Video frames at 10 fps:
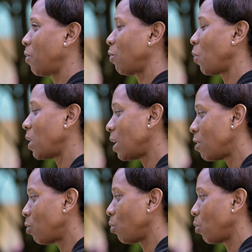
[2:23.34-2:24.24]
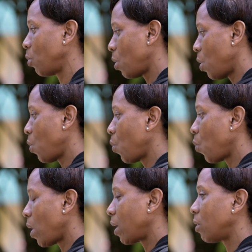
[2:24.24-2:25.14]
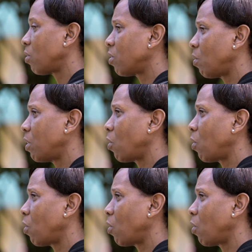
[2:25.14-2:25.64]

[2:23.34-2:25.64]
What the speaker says: So we need to work closely with the